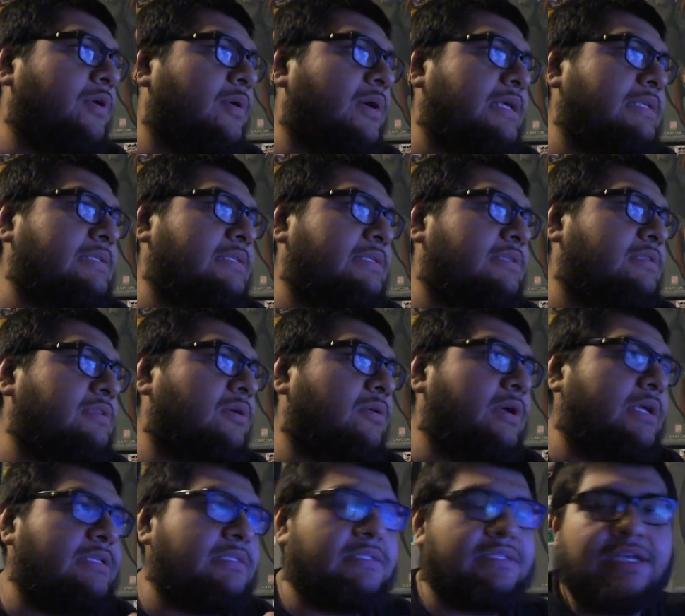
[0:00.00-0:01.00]

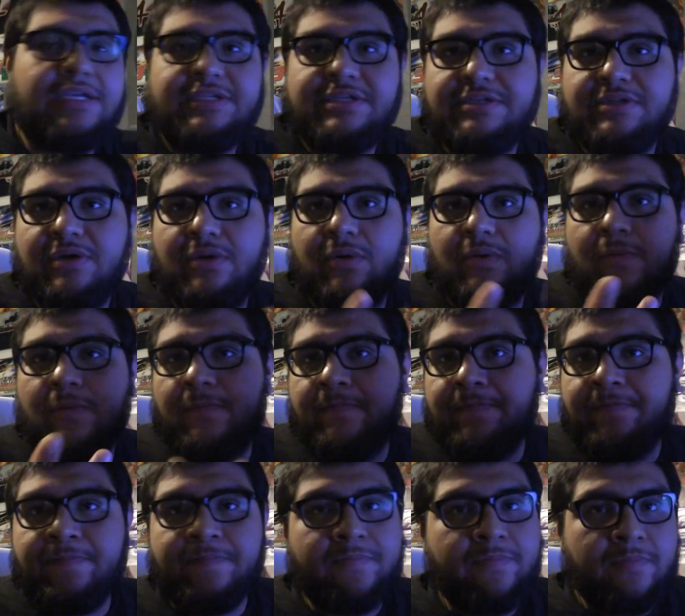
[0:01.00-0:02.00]
hesitation,
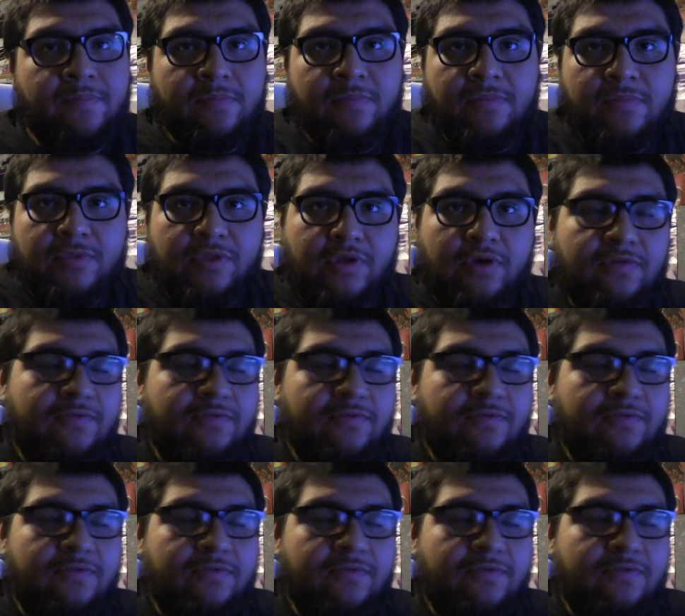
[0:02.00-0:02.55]
no